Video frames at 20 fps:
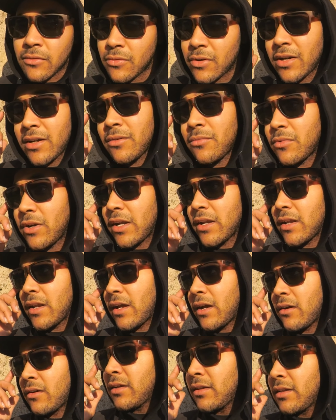Wearing them right
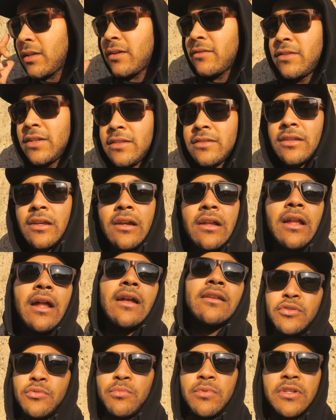now. Love these
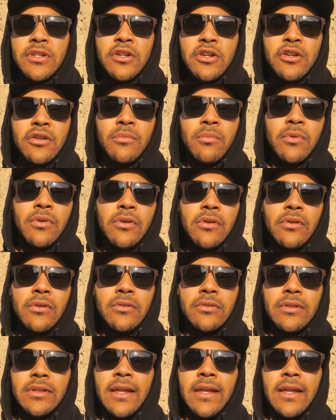sunglasses. Super durable.